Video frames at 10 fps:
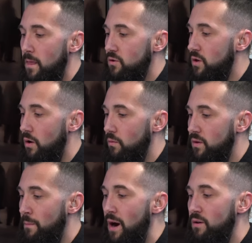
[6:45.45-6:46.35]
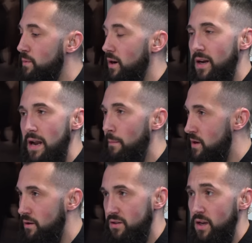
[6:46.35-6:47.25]
So the power of prayer cannot be
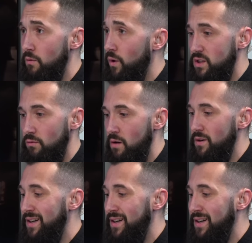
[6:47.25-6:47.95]
understated whatsoever.